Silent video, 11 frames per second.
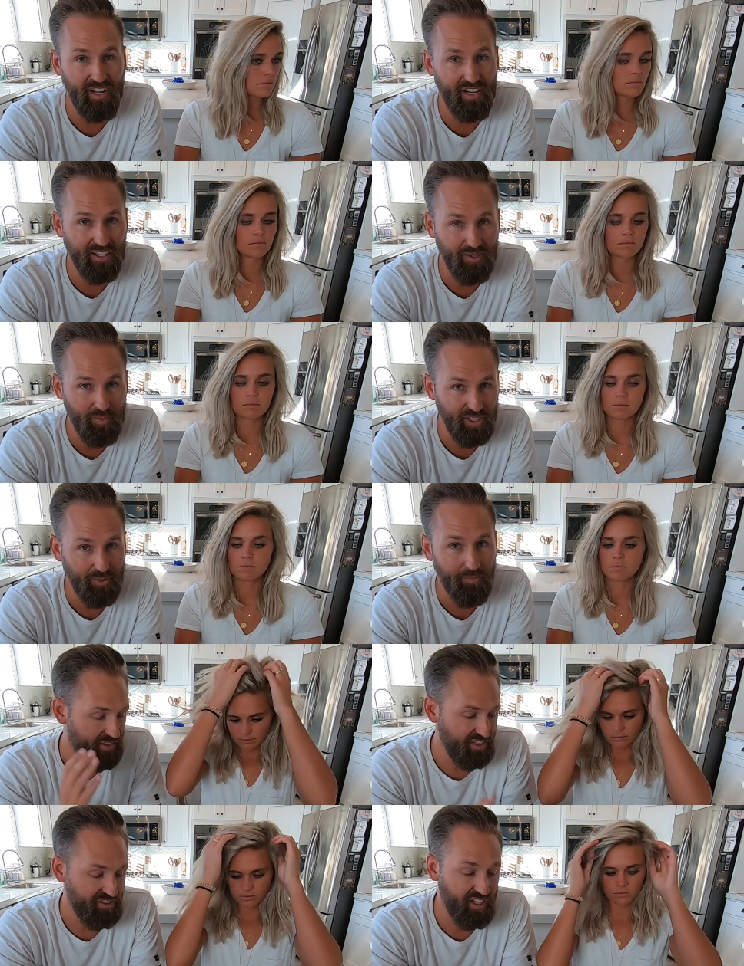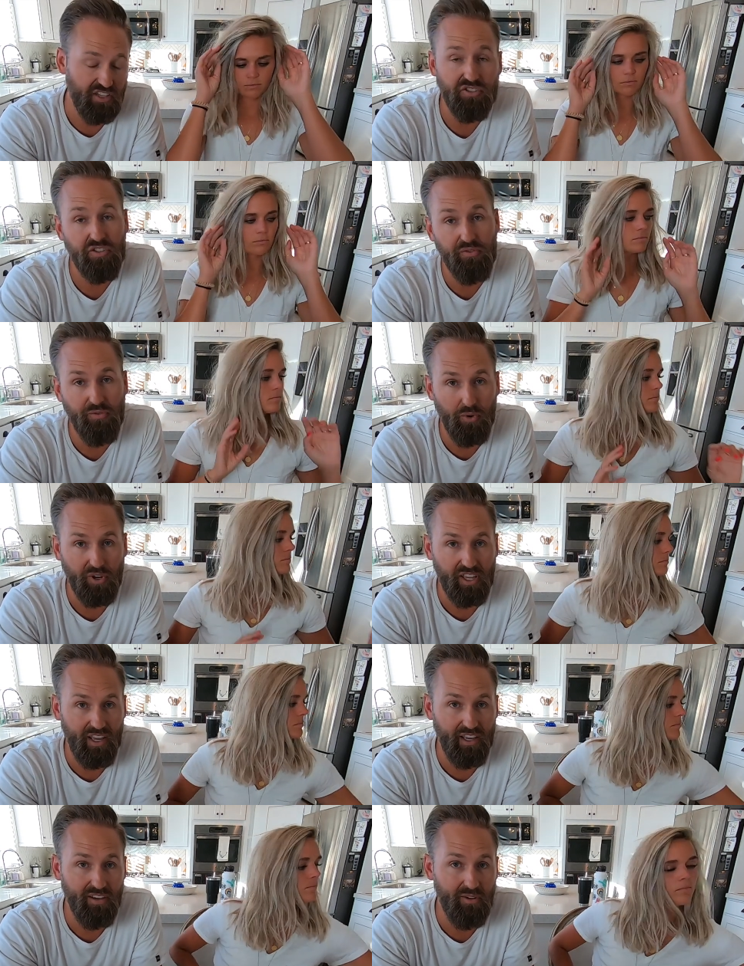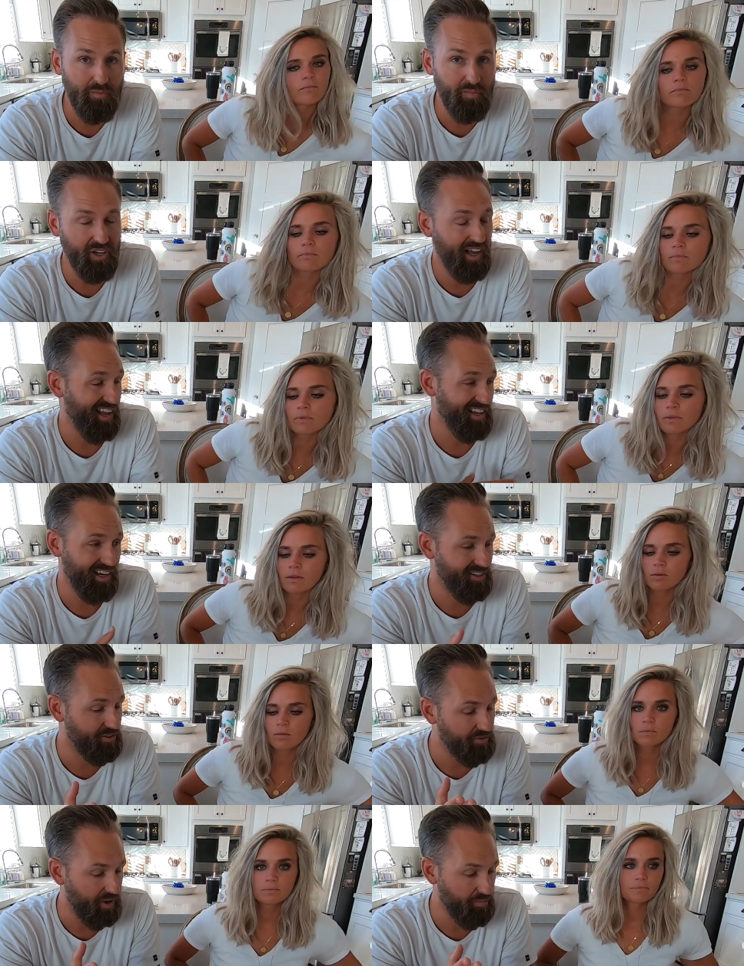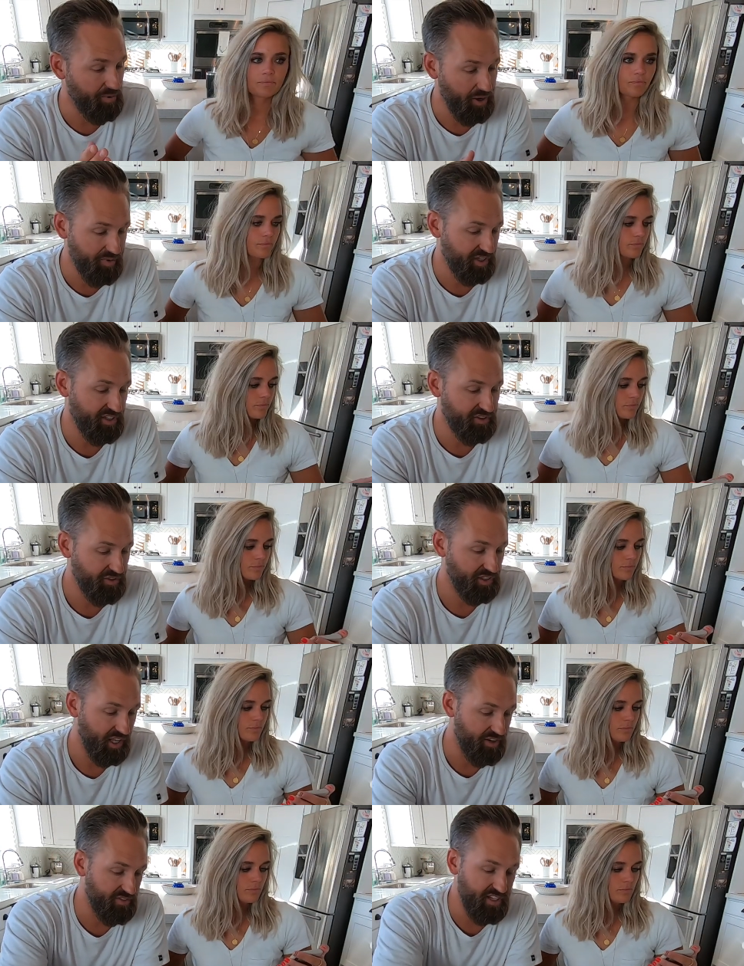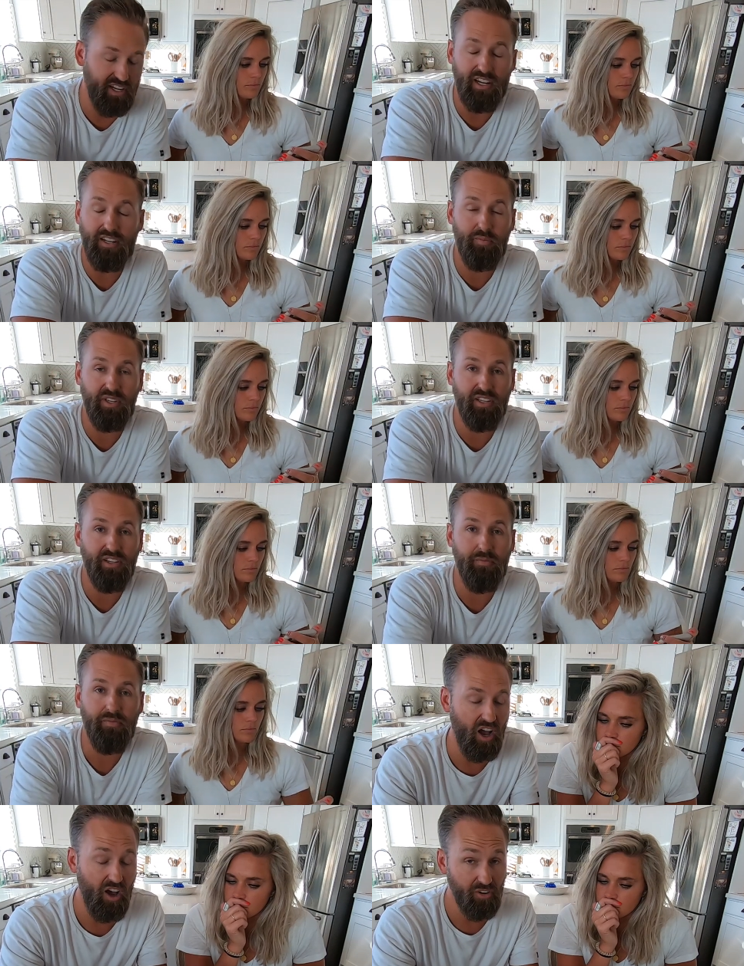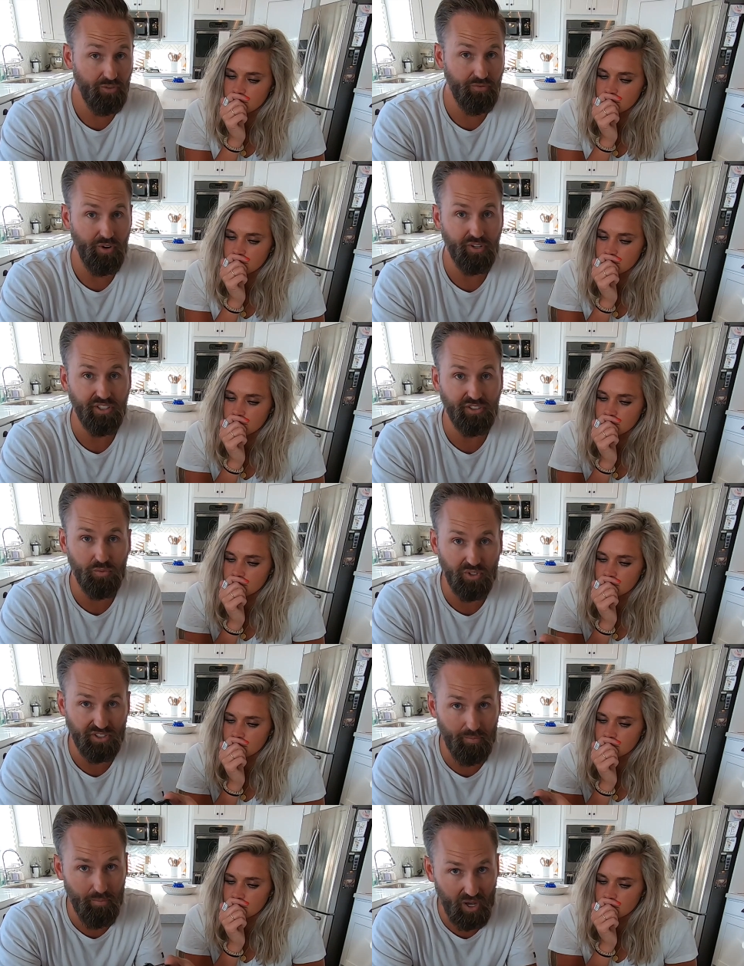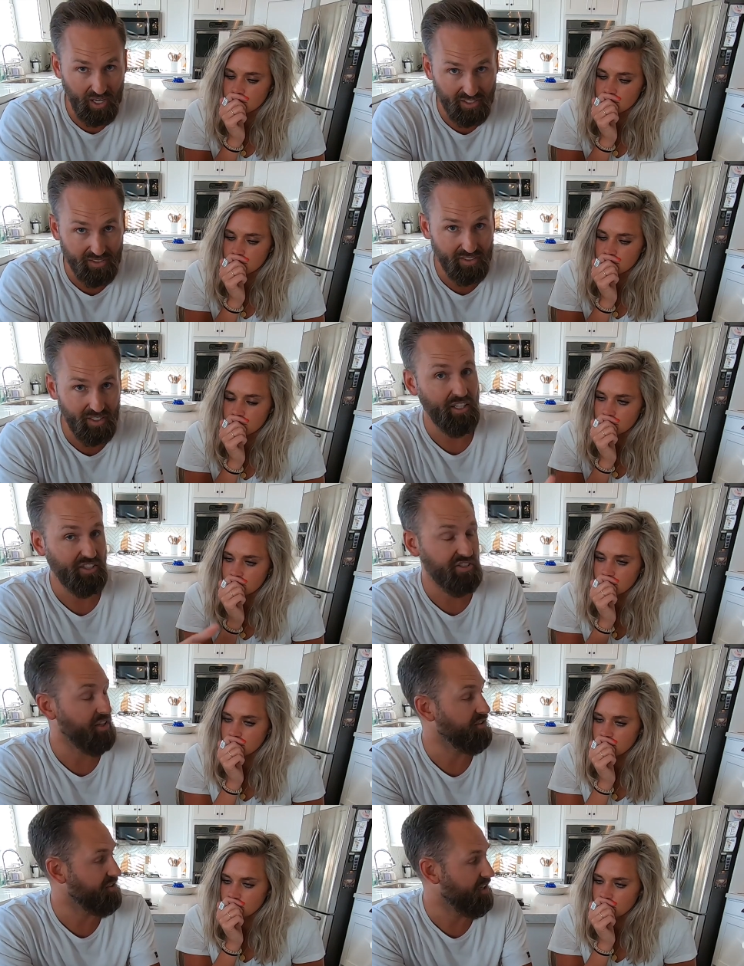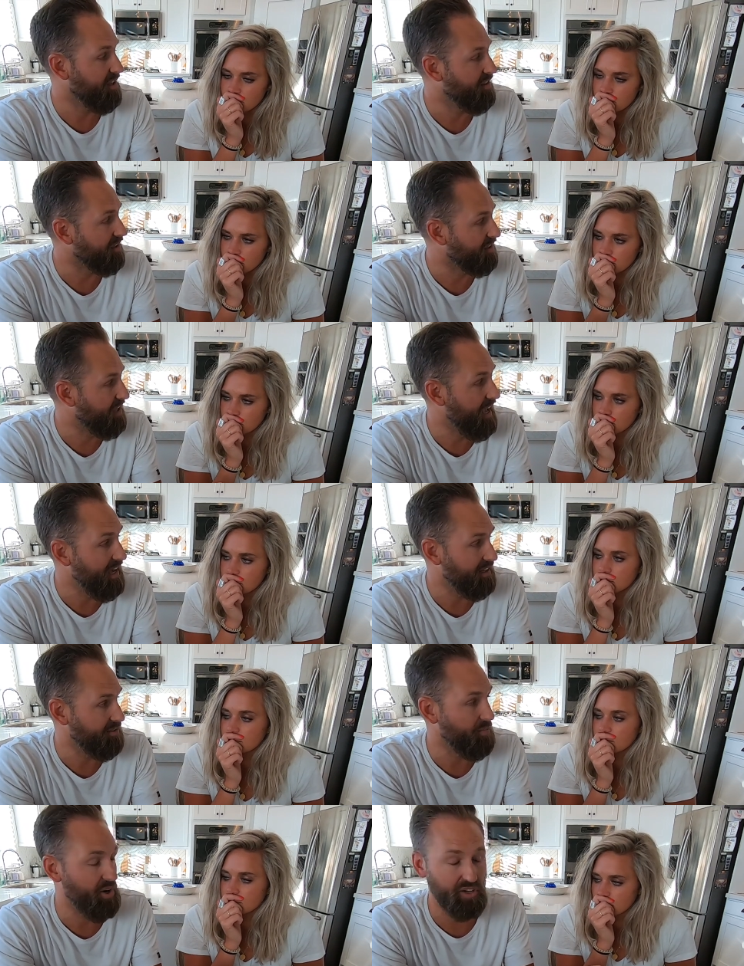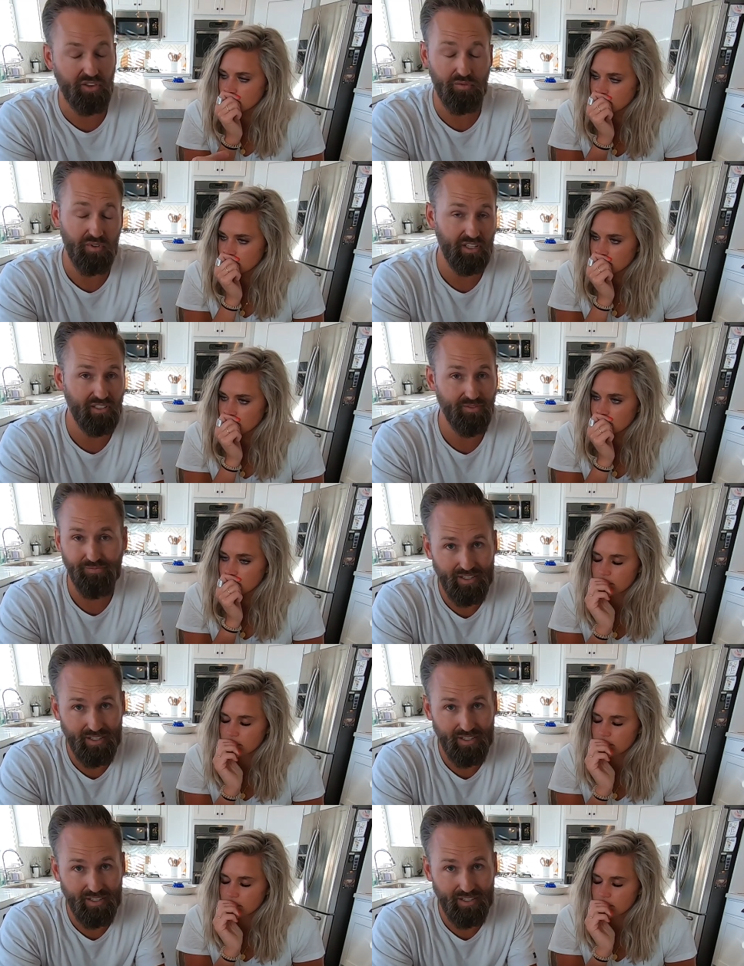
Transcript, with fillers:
Speaker 1: 1080p. This does do 4K, but I kind of, I'm probably gonna do a lot of 1080p. Autofocus was a must. Like Chelle said the Canon Mark III,